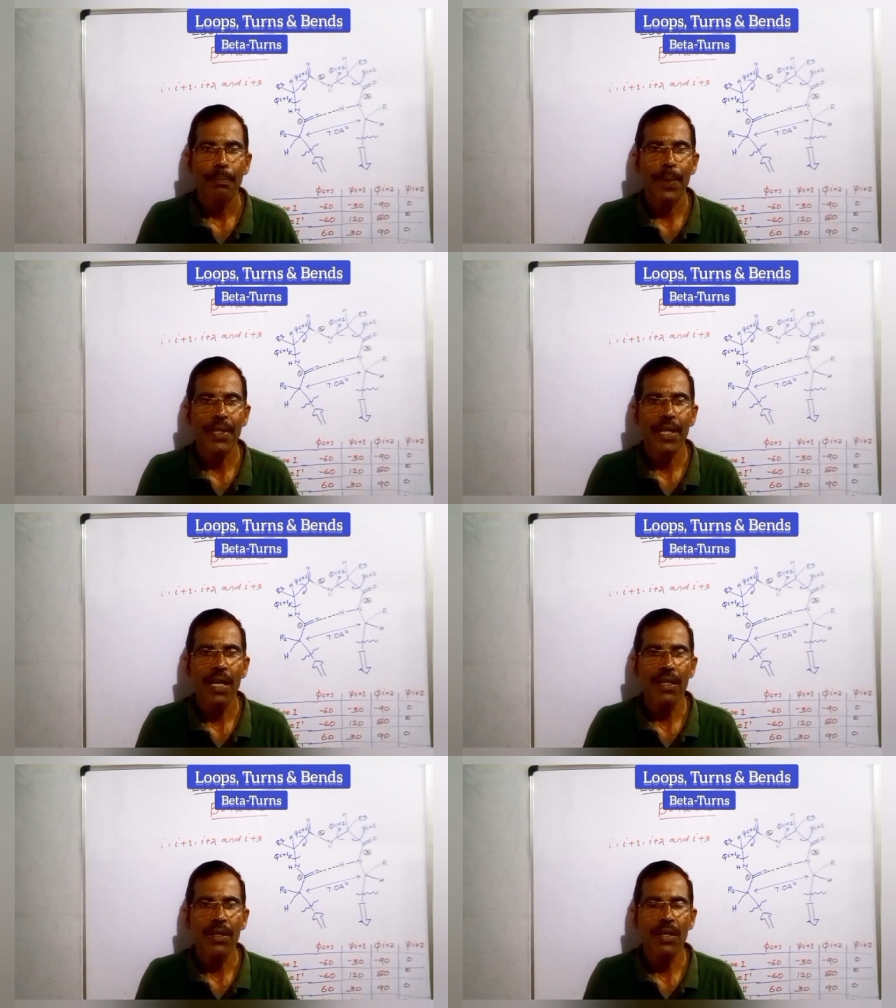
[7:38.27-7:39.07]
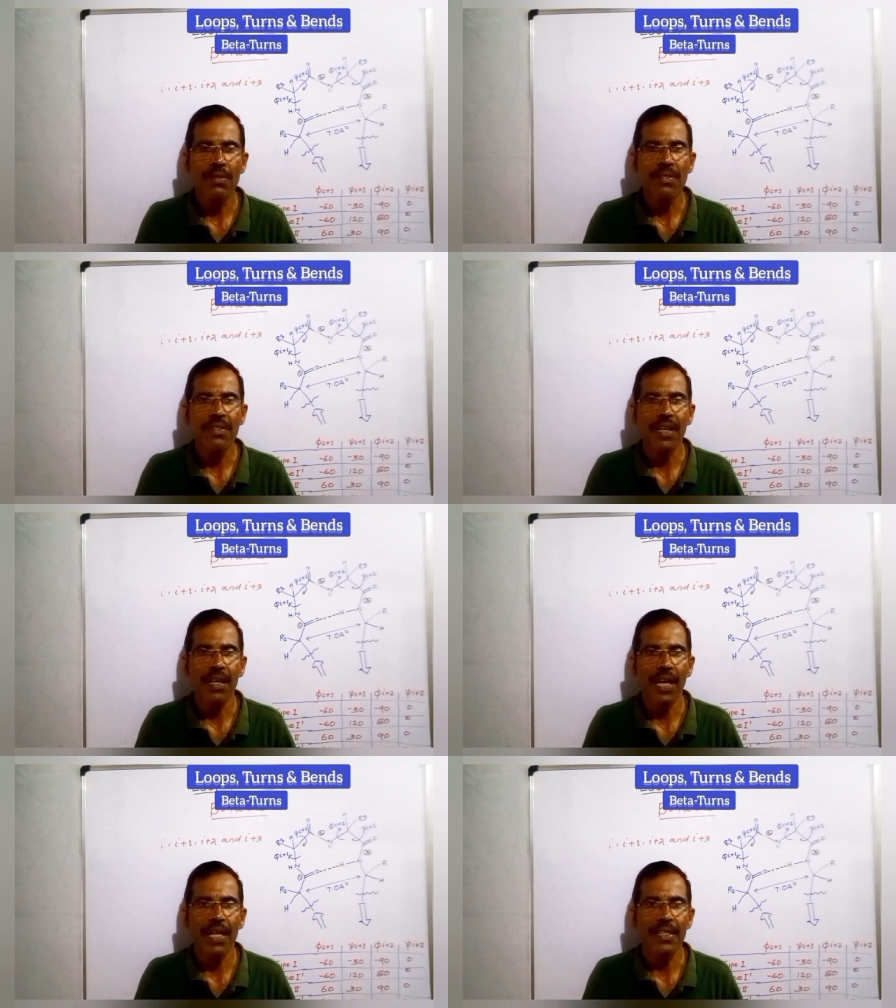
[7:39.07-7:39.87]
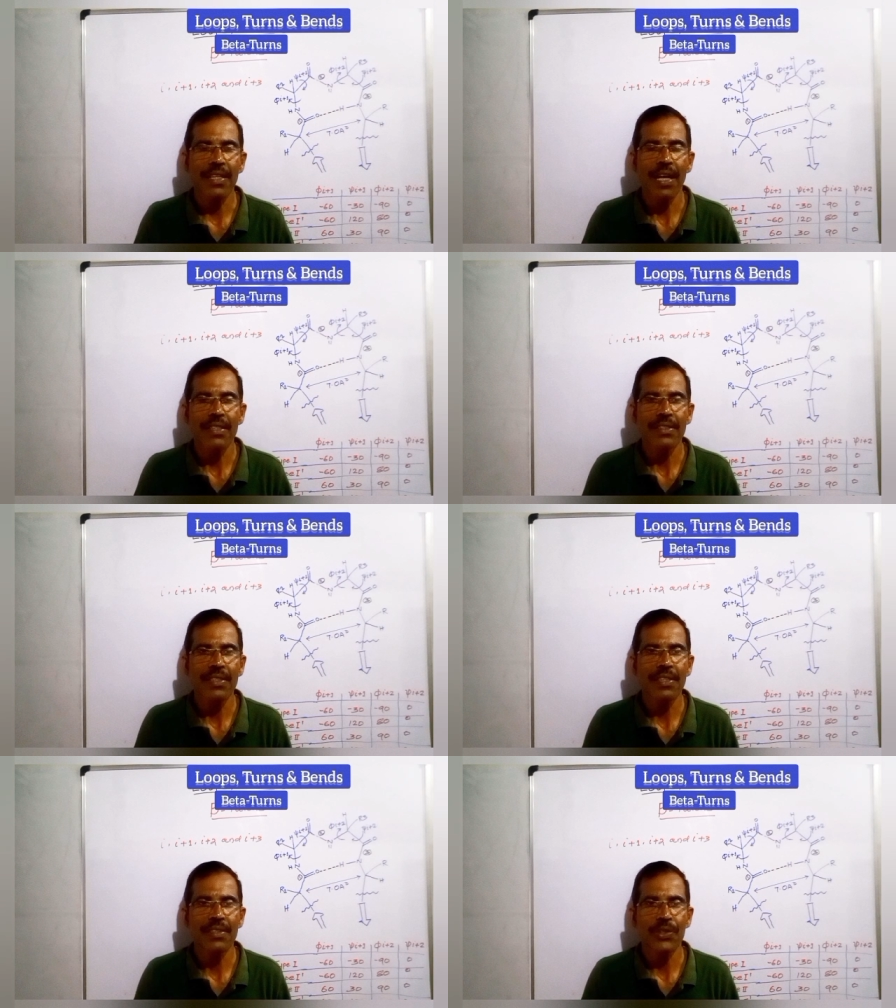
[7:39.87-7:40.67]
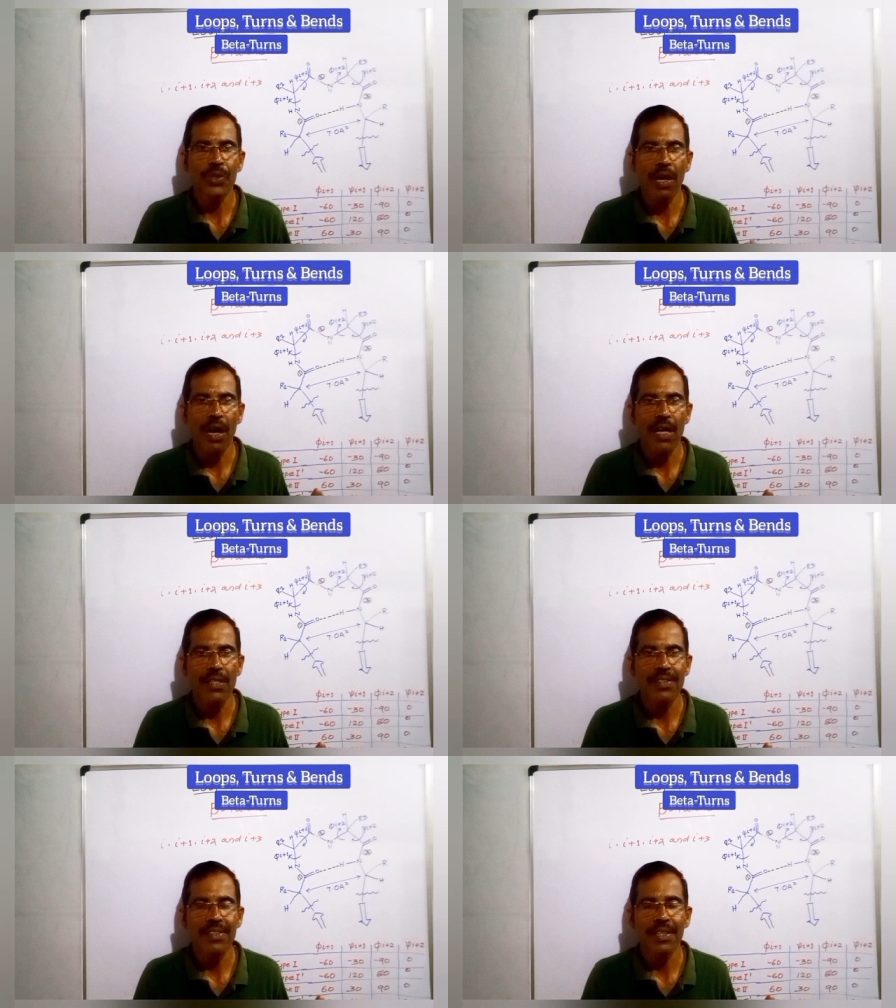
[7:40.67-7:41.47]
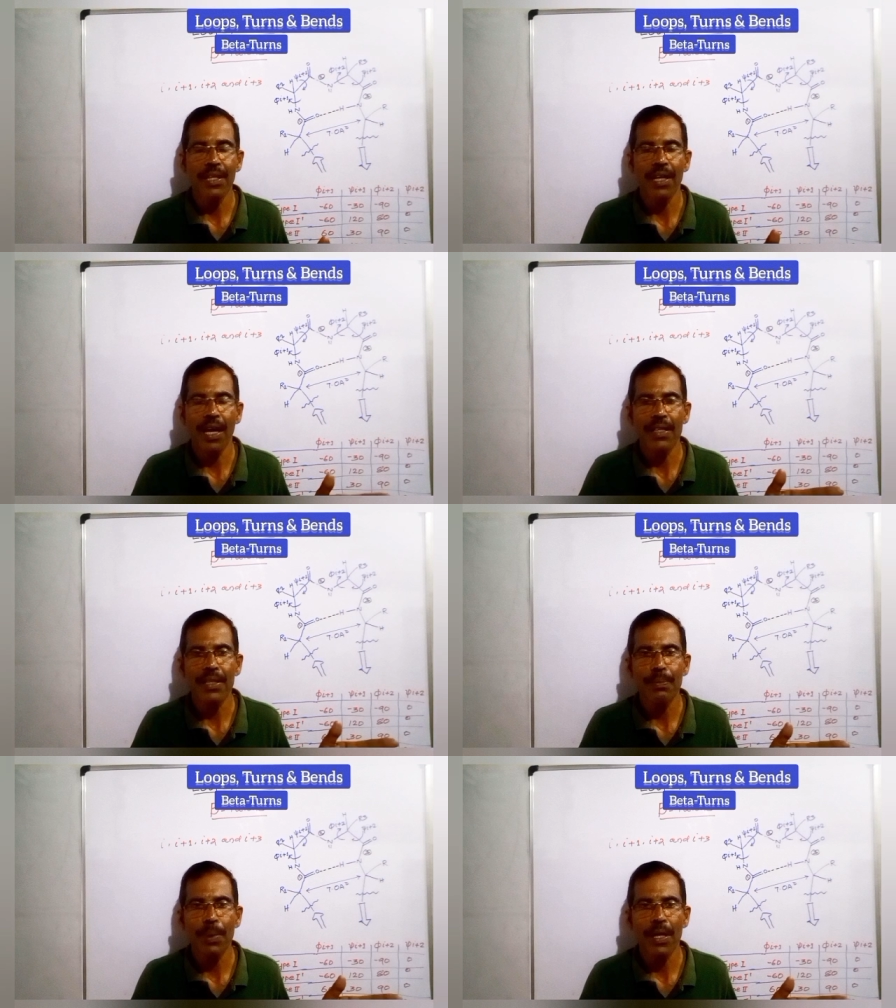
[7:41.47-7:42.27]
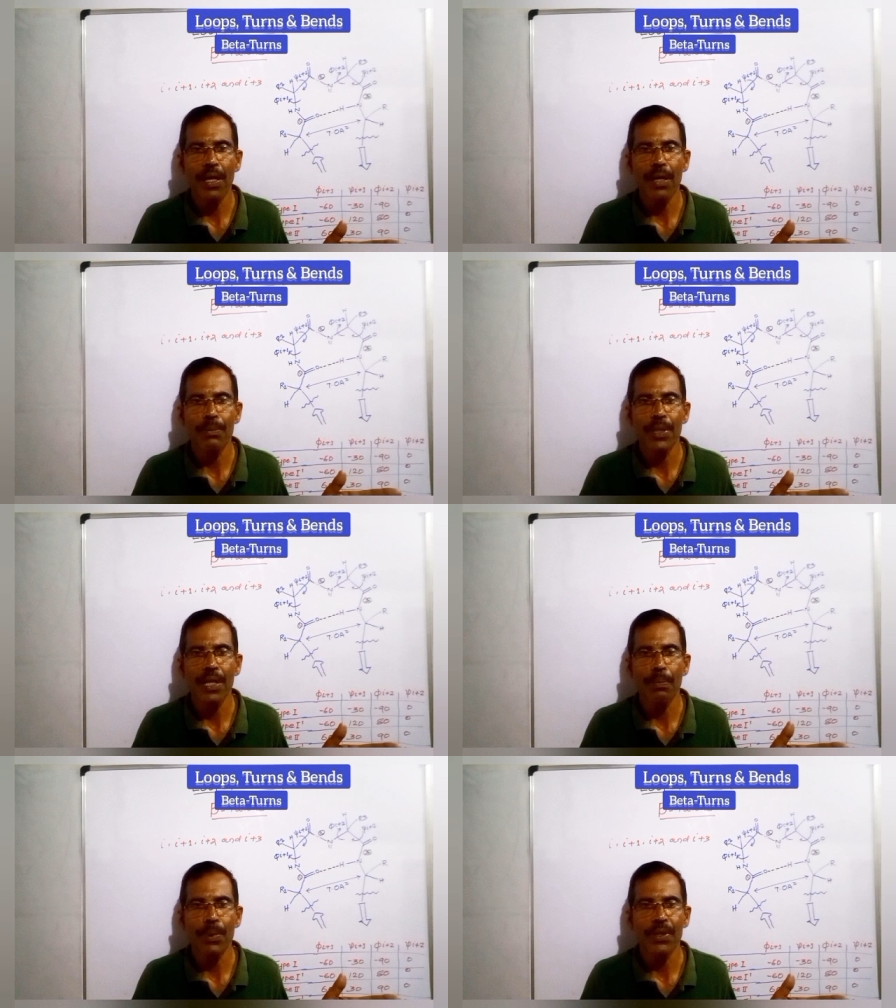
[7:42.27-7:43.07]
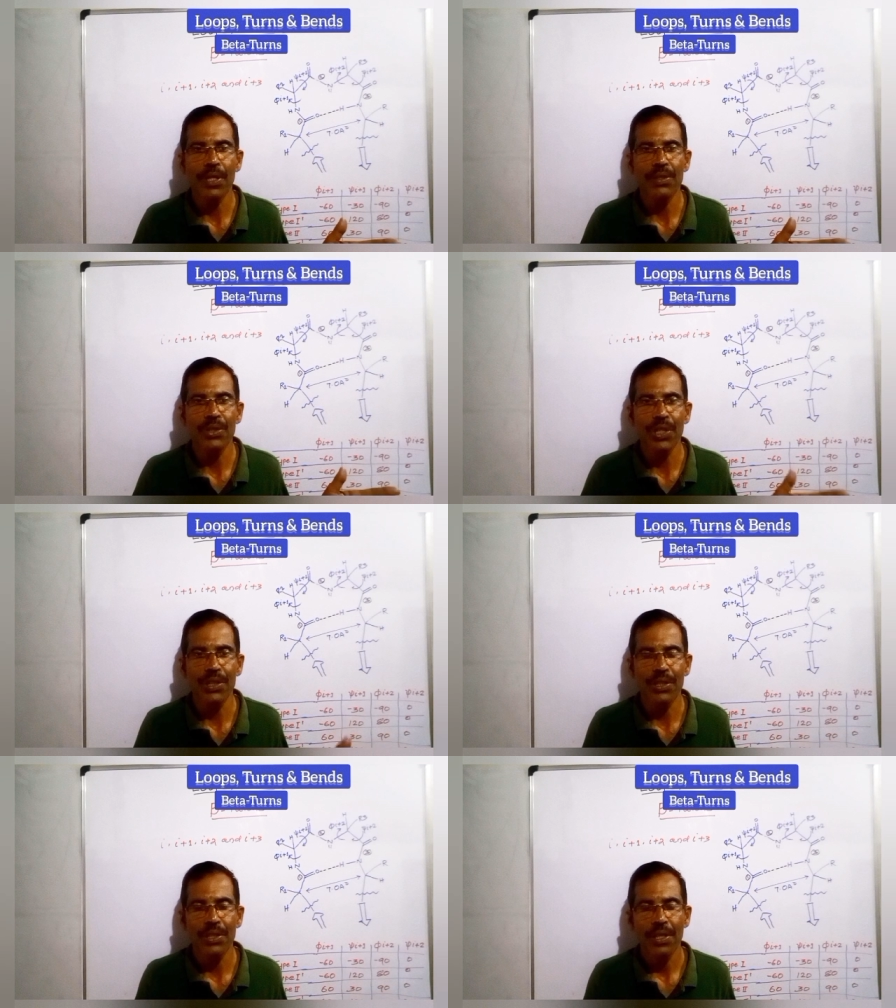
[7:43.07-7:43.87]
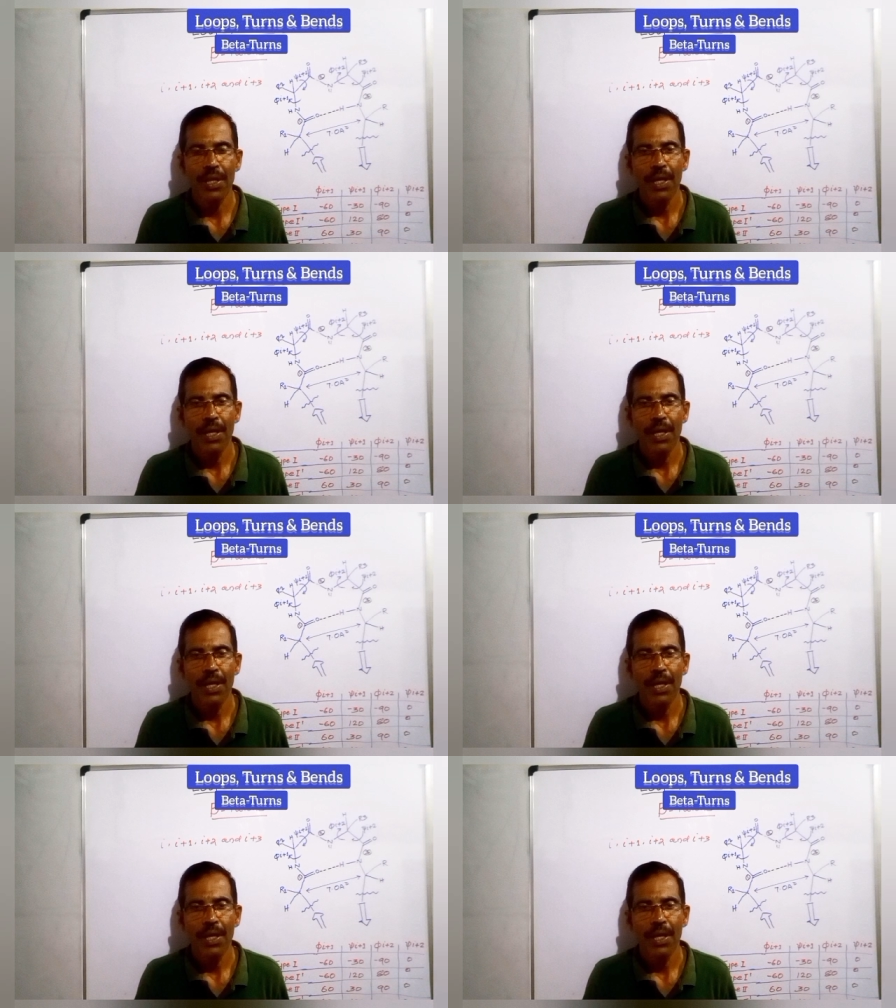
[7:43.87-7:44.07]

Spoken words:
Beta turns connect adjacent strands in an antiparallel beta pleated sheet.